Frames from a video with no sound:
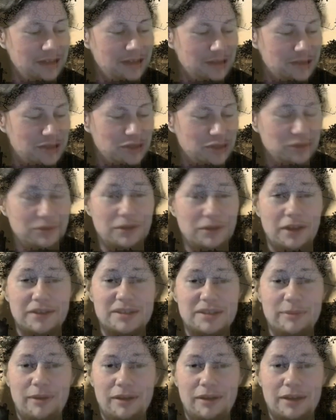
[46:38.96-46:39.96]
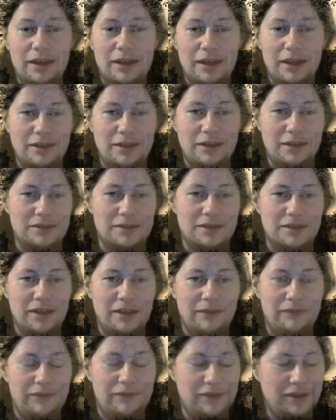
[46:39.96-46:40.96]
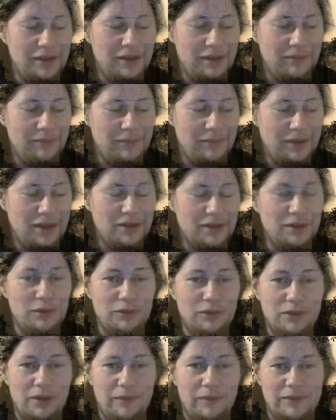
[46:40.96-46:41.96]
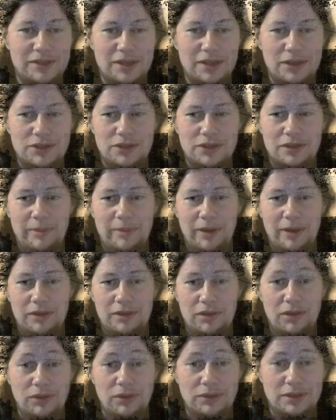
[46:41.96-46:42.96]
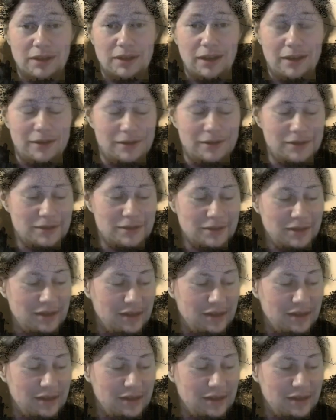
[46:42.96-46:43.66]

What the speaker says: two nice American ladies have had a long conversation about the occult, and